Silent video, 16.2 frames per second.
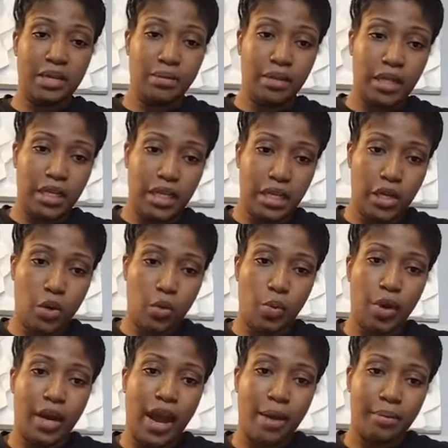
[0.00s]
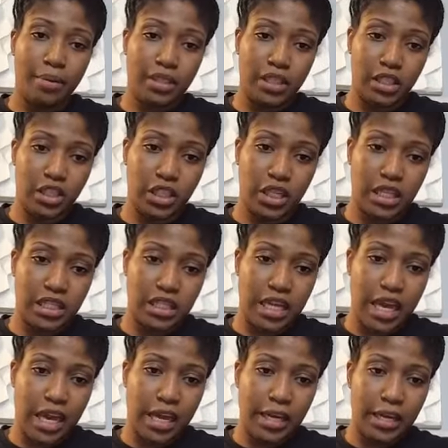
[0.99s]
If your steam cleaning don't work, I would
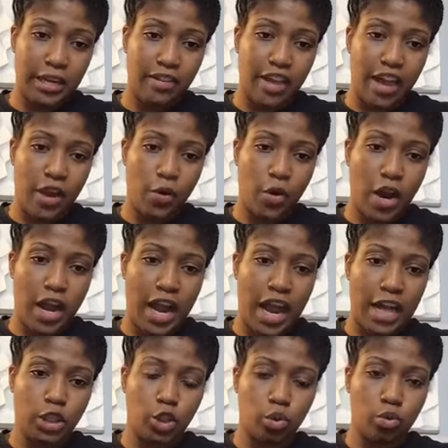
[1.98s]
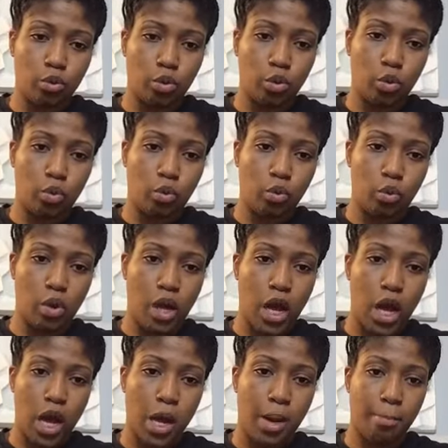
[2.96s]
suggest that. That or a natural,